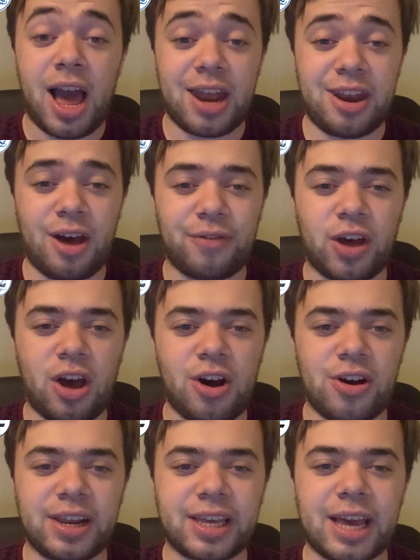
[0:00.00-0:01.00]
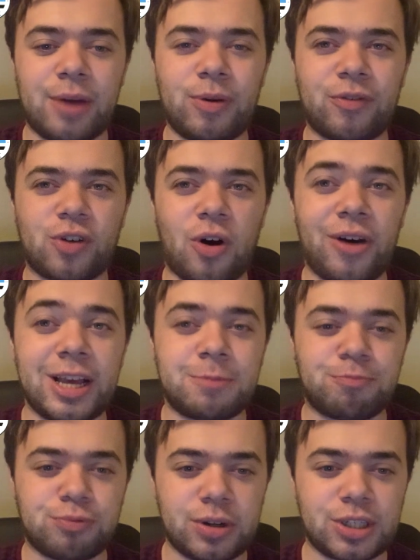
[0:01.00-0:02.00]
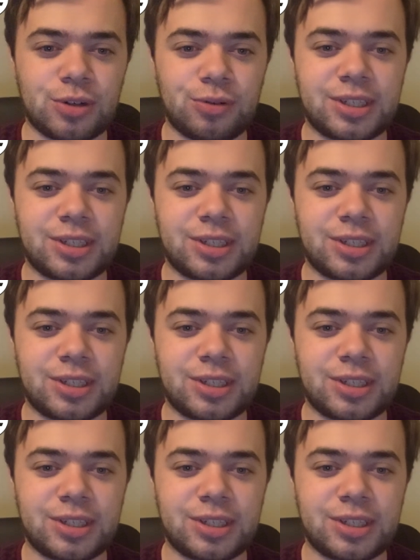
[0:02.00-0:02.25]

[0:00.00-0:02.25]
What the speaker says: Another early game we've got is Bristol